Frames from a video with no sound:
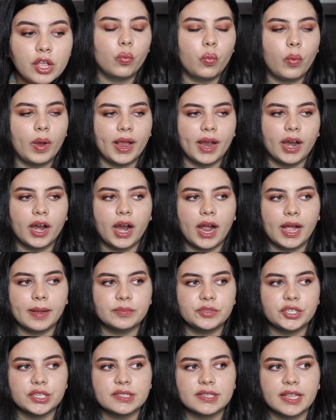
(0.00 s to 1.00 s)
where
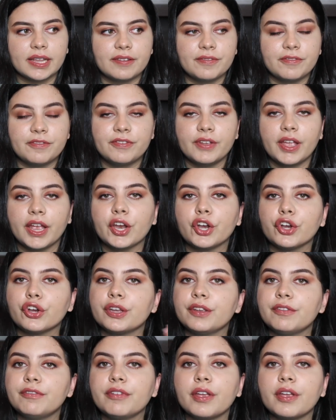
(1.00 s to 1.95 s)
I'm just like very,